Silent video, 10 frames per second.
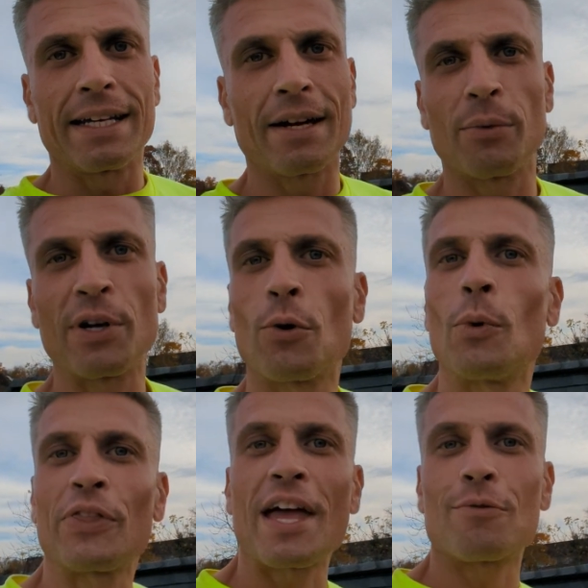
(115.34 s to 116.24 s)
again, we don't
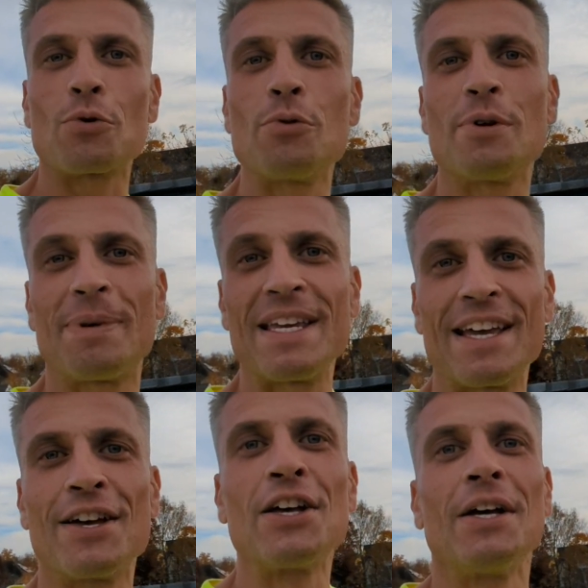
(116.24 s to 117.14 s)
want that room to be
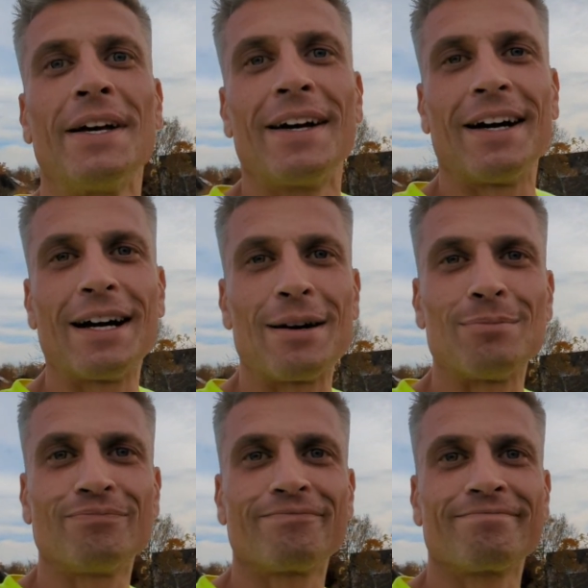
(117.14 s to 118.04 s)

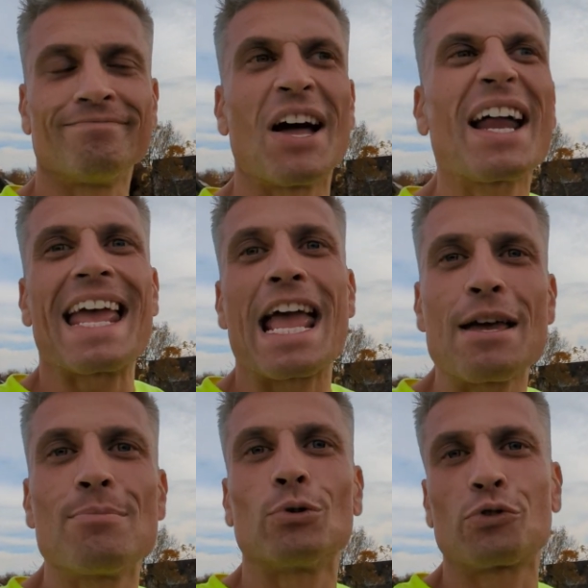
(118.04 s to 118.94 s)
not
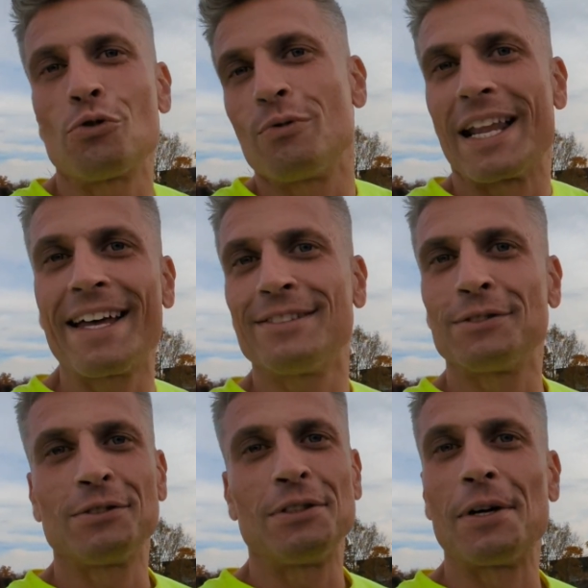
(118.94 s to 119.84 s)
able to let,
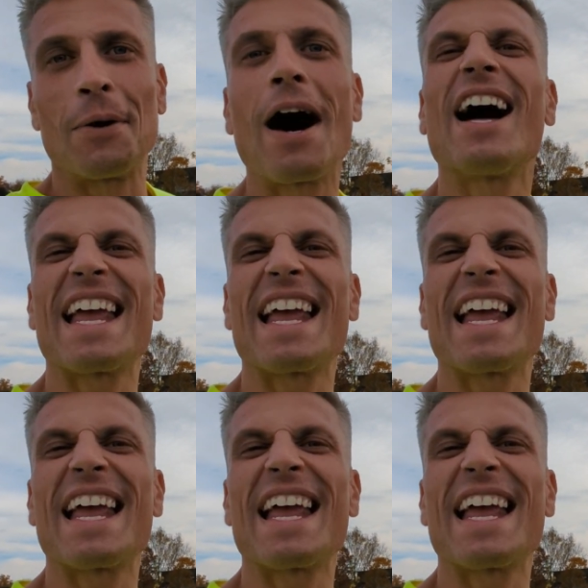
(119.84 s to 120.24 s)
hot